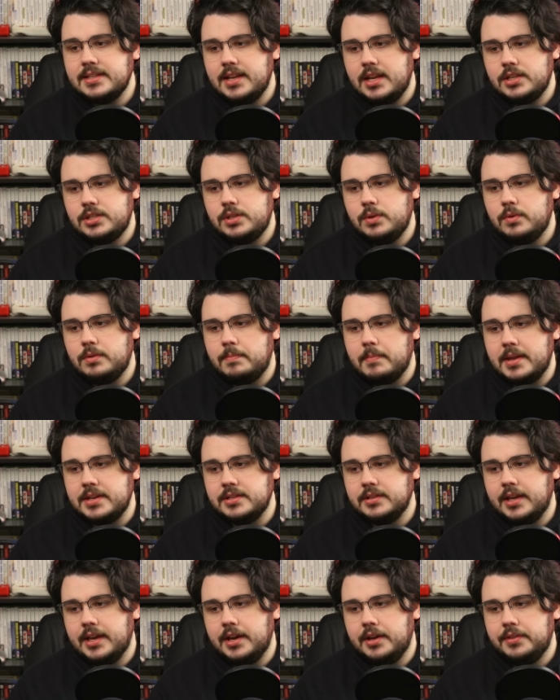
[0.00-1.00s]
an issue with
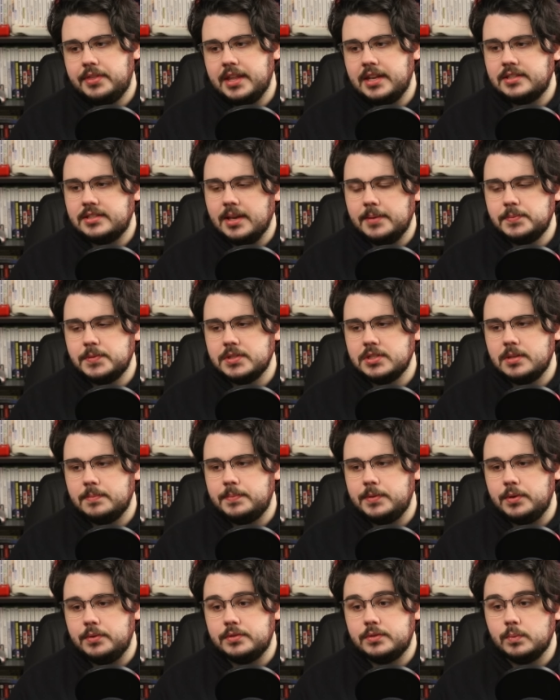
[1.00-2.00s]
mental health and substance
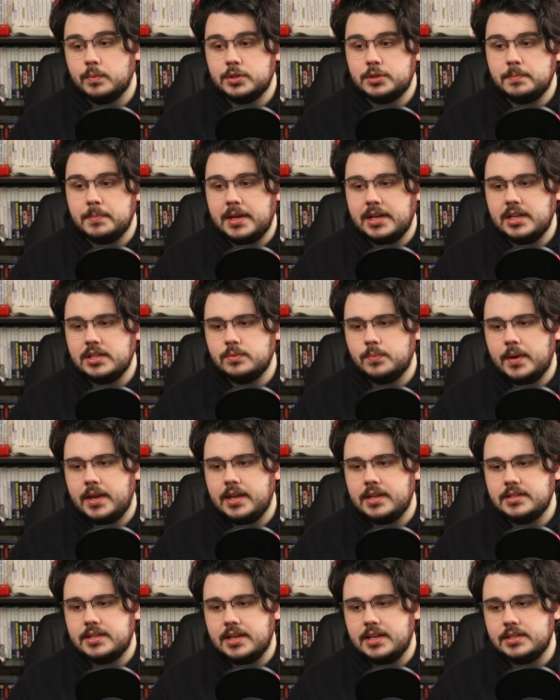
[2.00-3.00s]
abuse, which made its
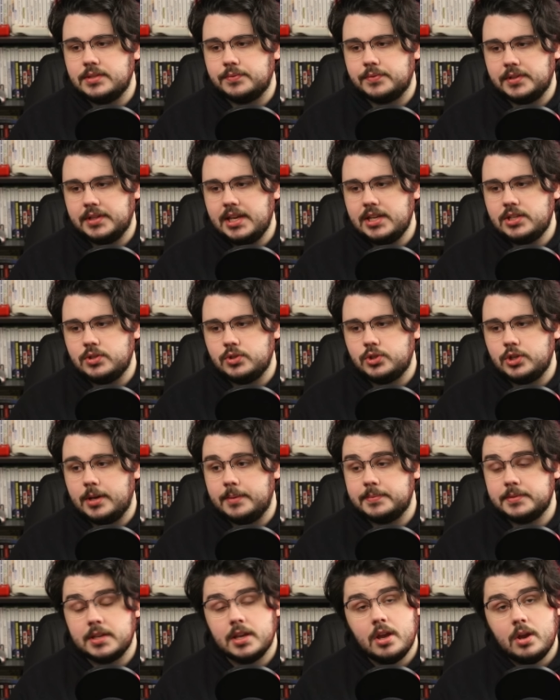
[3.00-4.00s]
way into his
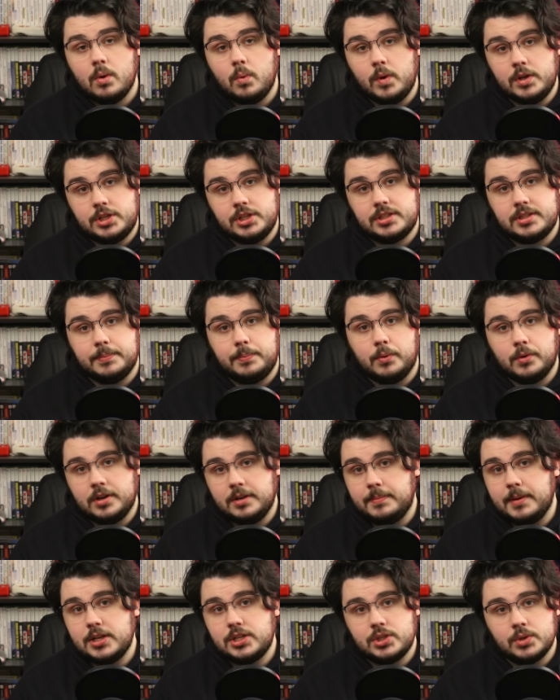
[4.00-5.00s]
relationships, which is
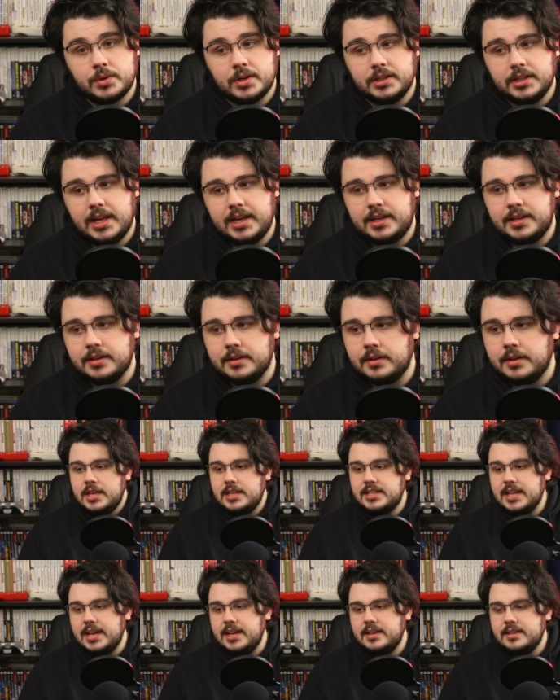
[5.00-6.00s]
supported by Shonalaka.
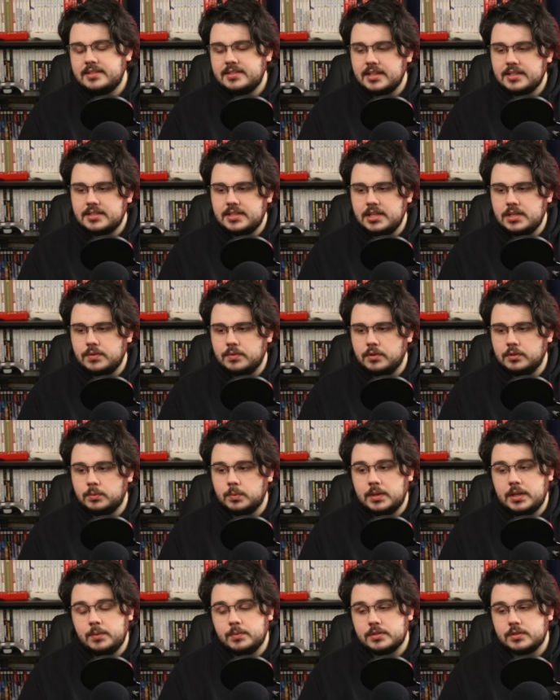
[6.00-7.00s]
He dated a 16-year-old
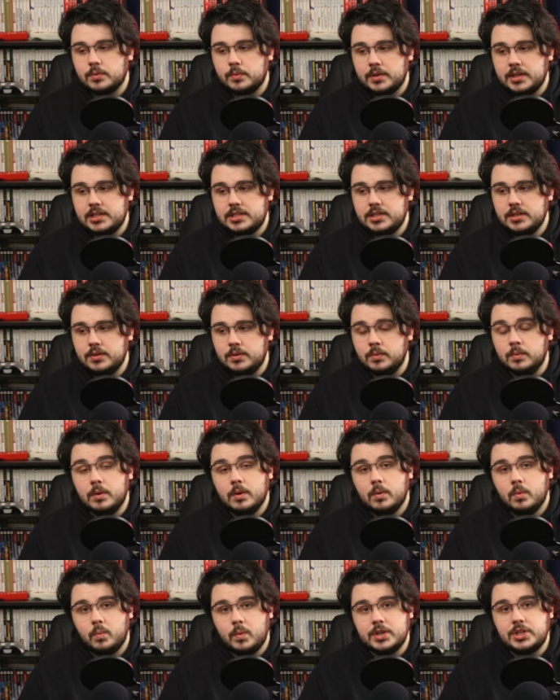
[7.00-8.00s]
when he was
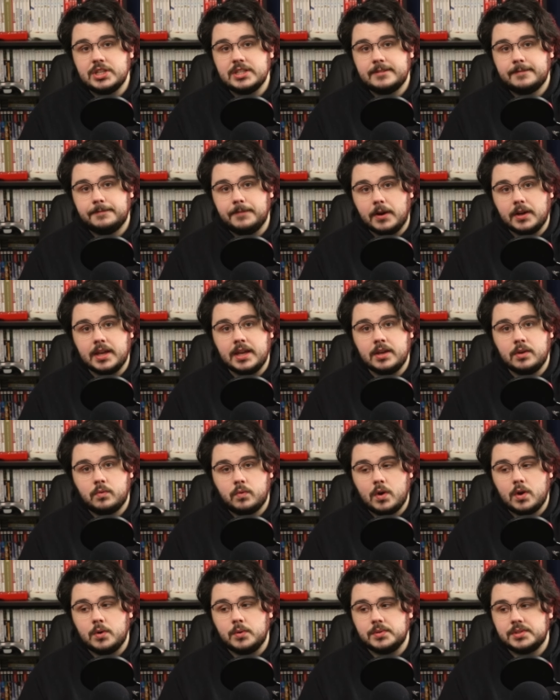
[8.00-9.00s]
22, which is fucking
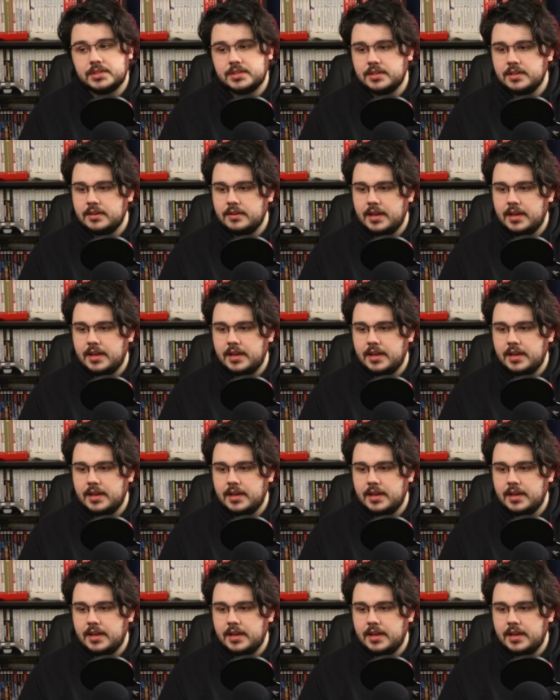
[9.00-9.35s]
gross.